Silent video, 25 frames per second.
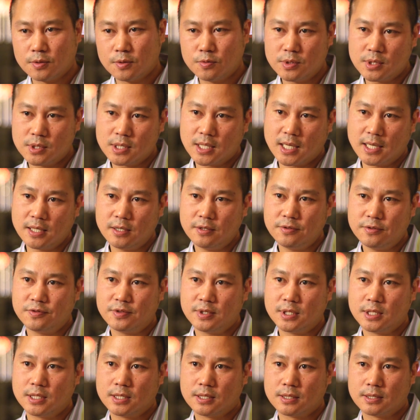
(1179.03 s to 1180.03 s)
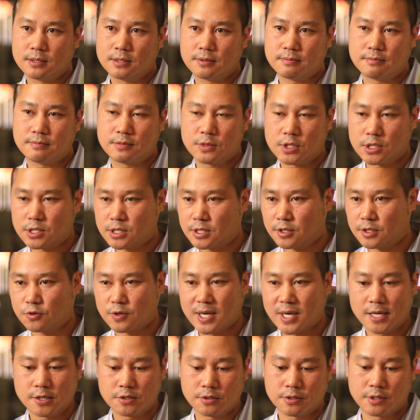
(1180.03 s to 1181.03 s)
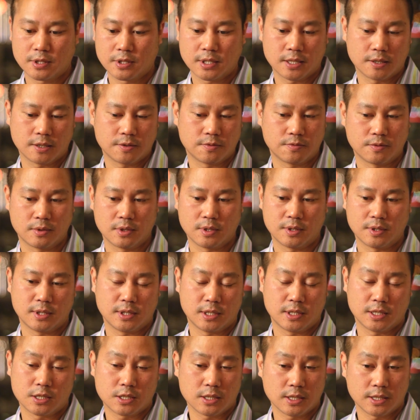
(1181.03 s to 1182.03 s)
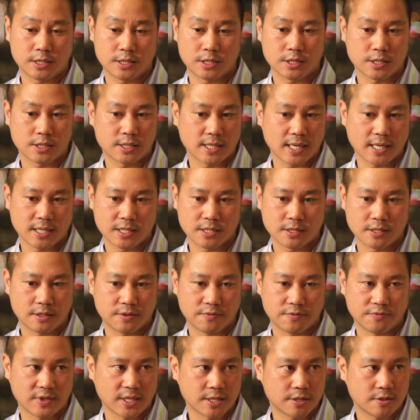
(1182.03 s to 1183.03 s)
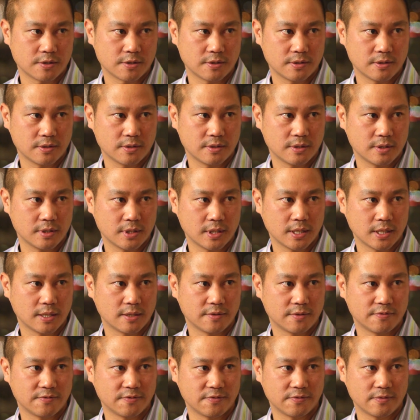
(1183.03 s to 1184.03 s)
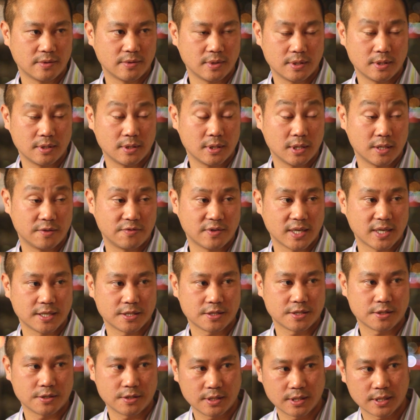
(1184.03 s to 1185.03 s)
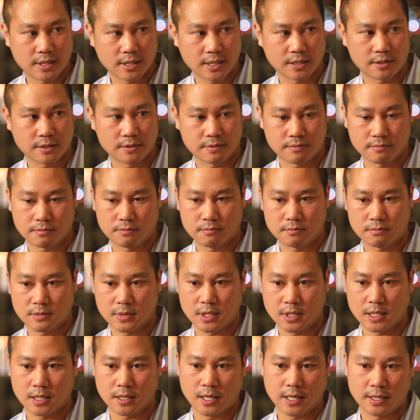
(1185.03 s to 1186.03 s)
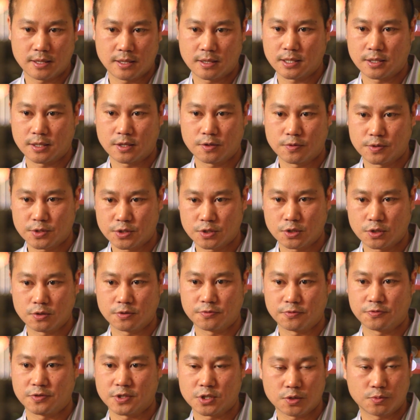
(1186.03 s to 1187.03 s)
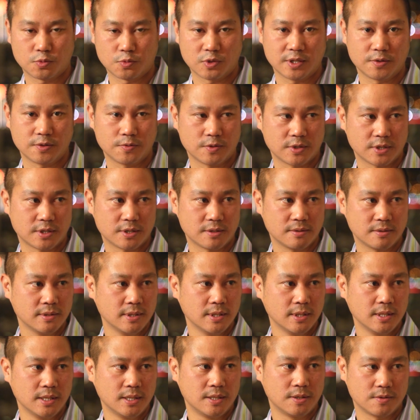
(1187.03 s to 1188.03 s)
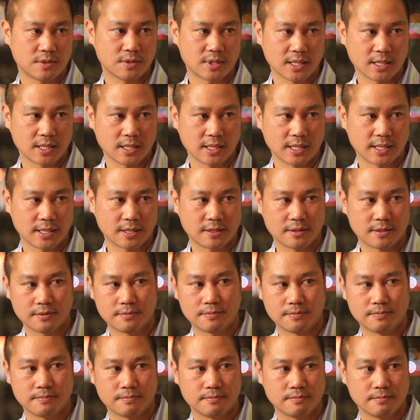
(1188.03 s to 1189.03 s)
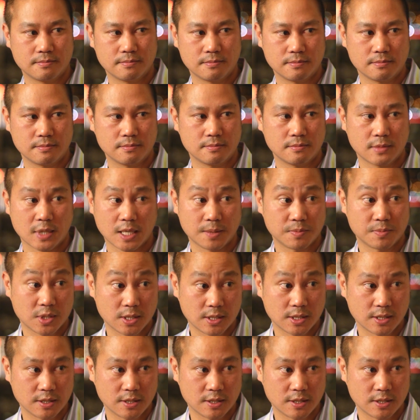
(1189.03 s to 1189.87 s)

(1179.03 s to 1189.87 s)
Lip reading: It was kind of just a gradual thing. Initially, just as an investor and an advisor, and then I think there was no official point where it was sounding like I'm